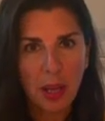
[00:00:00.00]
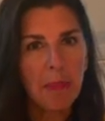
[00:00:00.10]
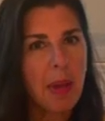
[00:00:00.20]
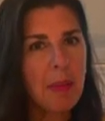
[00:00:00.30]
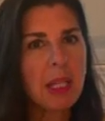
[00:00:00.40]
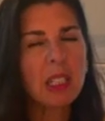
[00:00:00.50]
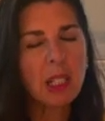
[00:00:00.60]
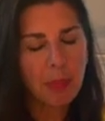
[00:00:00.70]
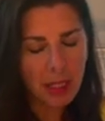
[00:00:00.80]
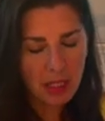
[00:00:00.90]
maybe a
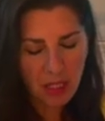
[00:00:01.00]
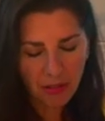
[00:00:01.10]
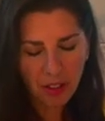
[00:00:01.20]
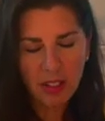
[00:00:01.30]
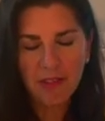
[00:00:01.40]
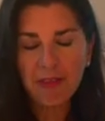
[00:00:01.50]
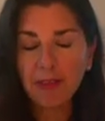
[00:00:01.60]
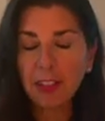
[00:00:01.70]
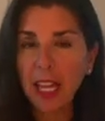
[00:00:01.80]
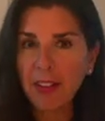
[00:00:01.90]
little bit different in
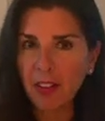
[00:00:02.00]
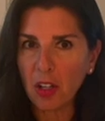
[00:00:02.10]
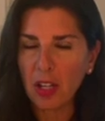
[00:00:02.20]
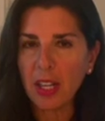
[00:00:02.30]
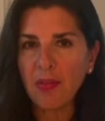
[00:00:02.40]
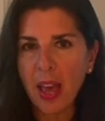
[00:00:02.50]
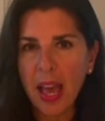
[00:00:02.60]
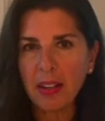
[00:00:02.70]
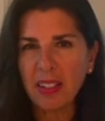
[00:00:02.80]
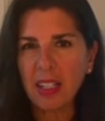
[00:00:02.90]
flavor in
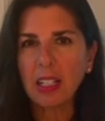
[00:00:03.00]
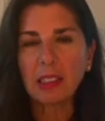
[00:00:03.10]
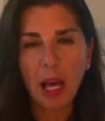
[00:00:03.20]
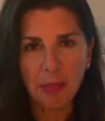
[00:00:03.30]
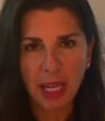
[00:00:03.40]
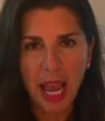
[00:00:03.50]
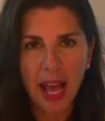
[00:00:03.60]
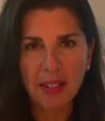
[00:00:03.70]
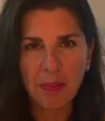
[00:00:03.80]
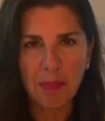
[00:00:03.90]
that Labneh
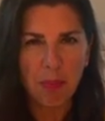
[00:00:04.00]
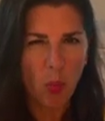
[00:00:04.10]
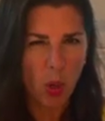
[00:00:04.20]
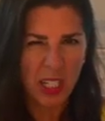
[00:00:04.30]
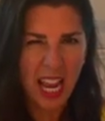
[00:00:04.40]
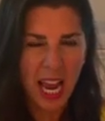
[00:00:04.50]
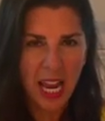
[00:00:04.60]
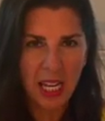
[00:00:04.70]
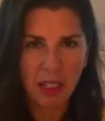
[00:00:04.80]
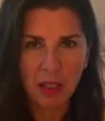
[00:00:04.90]
has more
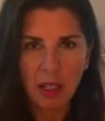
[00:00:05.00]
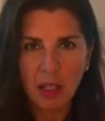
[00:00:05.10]
tang,